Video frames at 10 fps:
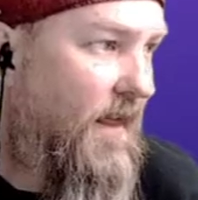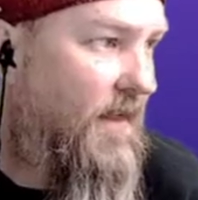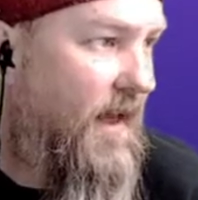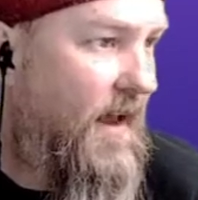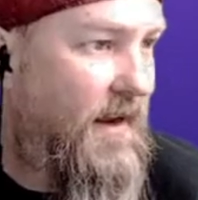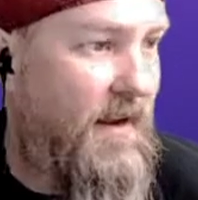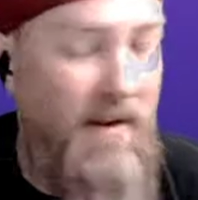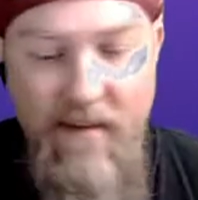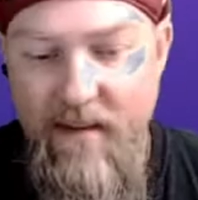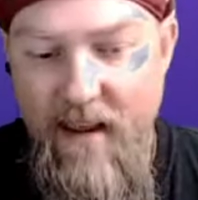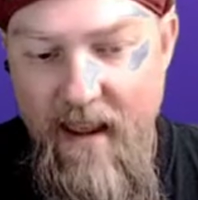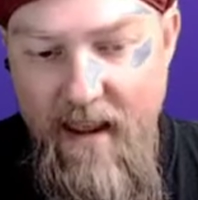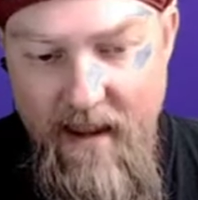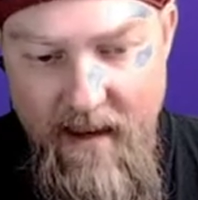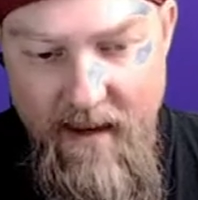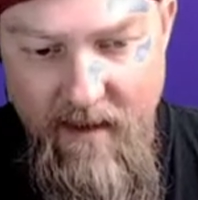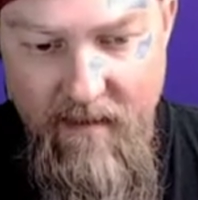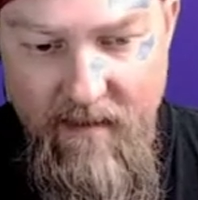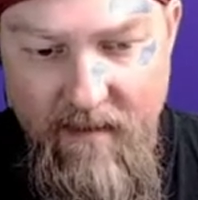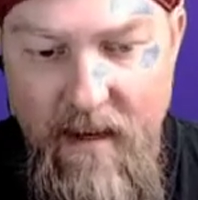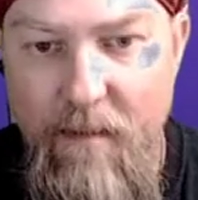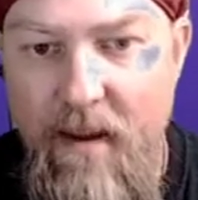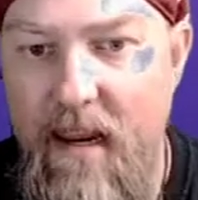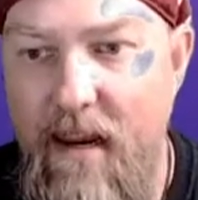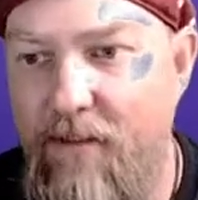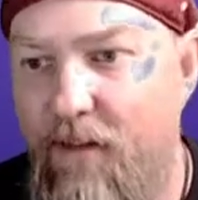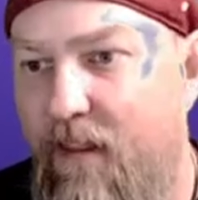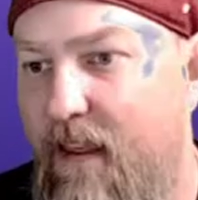That is a Steam key for the